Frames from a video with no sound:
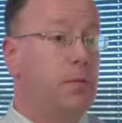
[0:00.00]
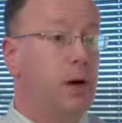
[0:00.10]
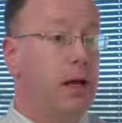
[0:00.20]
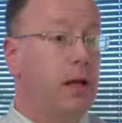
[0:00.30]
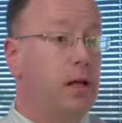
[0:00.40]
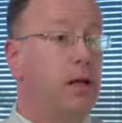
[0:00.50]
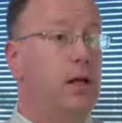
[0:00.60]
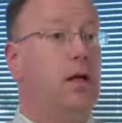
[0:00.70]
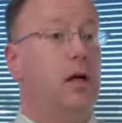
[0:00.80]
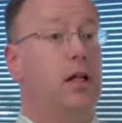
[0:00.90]
and money,
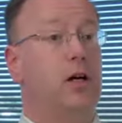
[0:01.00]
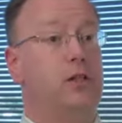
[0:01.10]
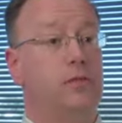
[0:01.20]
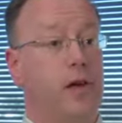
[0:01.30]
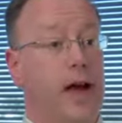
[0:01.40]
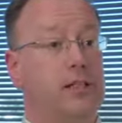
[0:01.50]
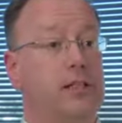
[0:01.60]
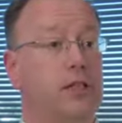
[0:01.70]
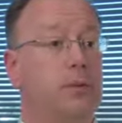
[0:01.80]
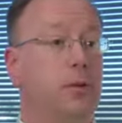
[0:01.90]
allows vast
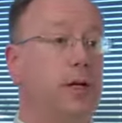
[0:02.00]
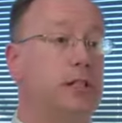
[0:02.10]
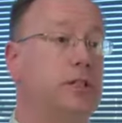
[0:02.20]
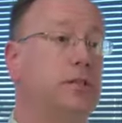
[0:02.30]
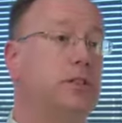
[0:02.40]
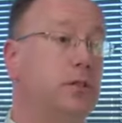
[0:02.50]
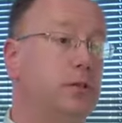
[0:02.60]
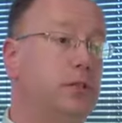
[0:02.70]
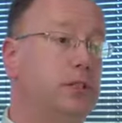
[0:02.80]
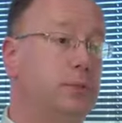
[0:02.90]
exploration of
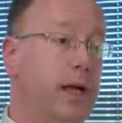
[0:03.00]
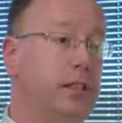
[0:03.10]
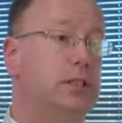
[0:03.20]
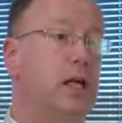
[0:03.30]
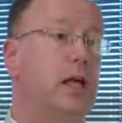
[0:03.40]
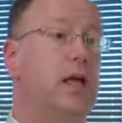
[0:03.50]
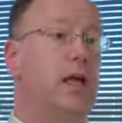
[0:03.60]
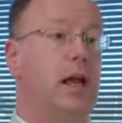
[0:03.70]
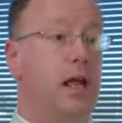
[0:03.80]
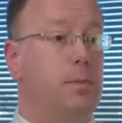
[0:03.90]
solution space,
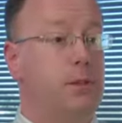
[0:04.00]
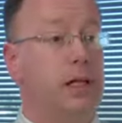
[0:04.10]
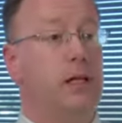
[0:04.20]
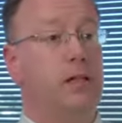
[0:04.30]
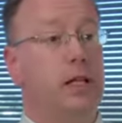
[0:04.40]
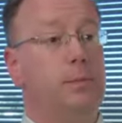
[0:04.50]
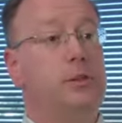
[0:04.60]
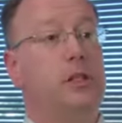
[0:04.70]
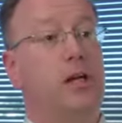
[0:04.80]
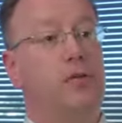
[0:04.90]
enabling
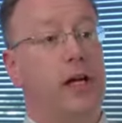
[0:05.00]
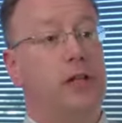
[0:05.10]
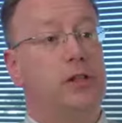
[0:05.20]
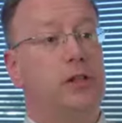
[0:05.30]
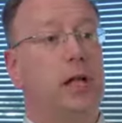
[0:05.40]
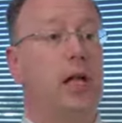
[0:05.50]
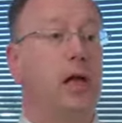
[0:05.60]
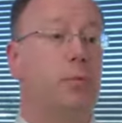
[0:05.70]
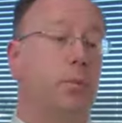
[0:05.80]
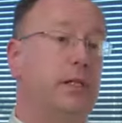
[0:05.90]
leaps in innovation,
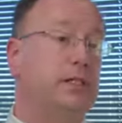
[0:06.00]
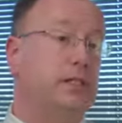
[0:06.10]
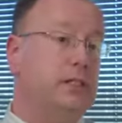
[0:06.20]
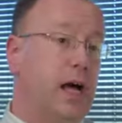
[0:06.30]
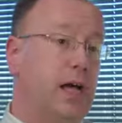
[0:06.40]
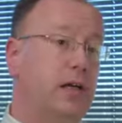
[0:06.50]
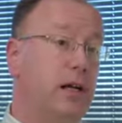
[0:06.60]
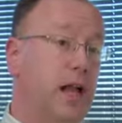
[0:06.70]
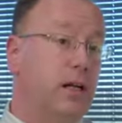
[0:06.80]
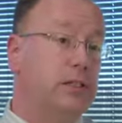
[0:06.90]
and permits design and
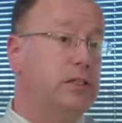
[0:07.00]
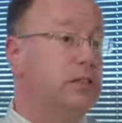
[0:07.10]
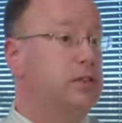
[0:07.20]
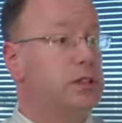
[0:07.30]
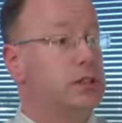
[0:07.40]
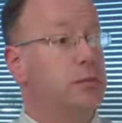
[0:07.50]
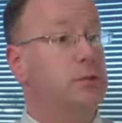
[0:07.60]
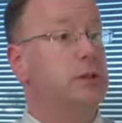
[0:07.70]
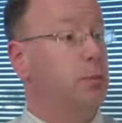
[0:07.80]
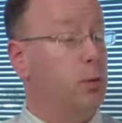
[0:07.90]
analysis of
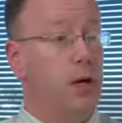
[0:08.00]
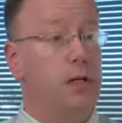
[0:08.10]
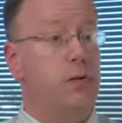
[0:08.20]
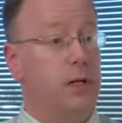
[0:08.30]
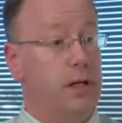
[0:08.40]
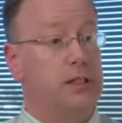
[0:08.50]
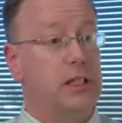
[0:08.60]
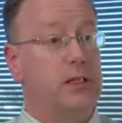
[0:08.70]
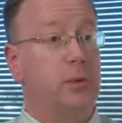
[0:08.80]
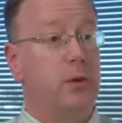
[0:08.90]
systems deployed to
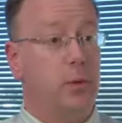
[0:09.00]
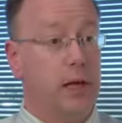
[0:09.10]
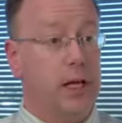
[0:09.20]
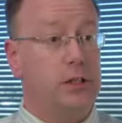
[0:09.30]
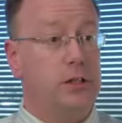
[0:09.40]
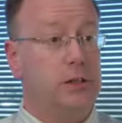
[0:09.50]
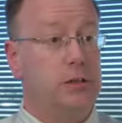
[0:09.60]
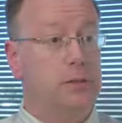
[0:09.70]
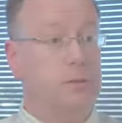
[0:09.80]
inaccessible locations.